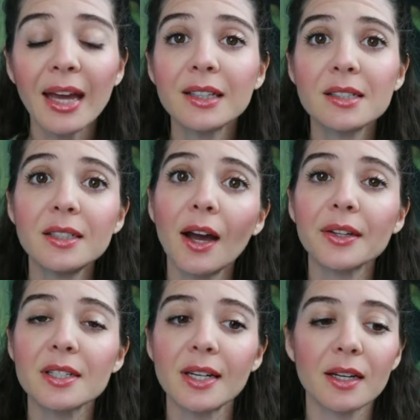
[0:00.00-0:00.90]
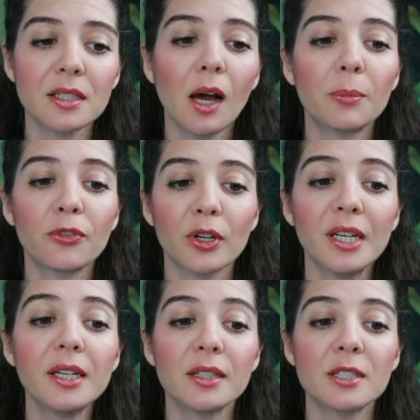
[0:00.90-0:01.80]
And let's see how it stacks up for
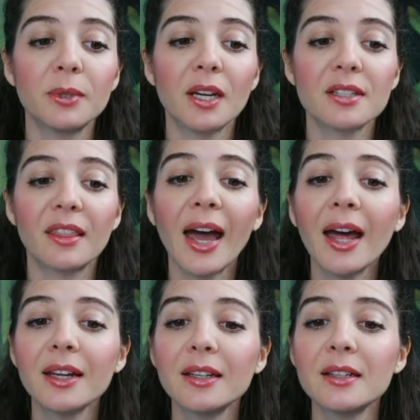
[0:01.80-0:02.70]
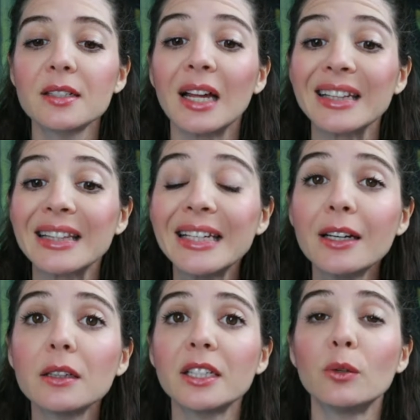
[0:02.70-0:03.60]
kittens, because that is
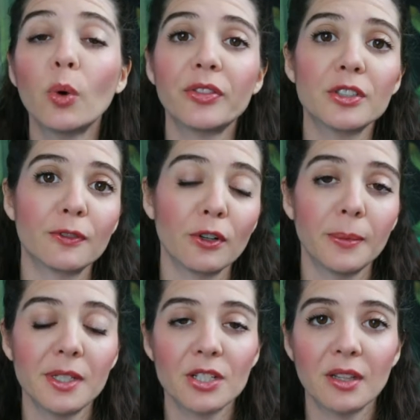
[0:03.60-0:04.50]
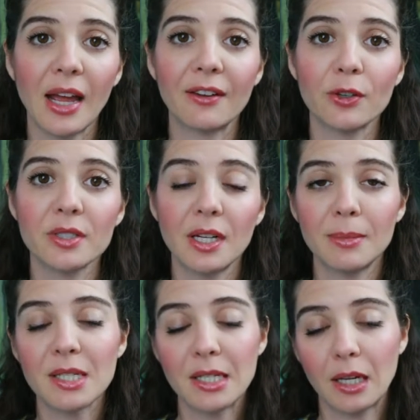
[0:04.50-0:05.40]
legally what this verbiage in the AAFCO
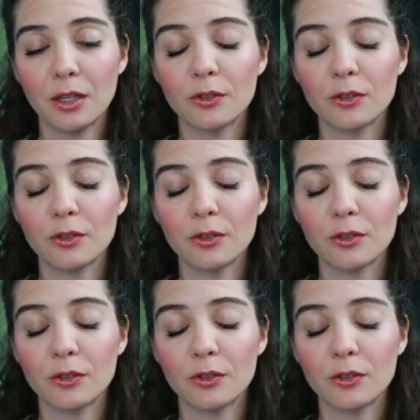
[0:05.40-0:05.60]
statement is saying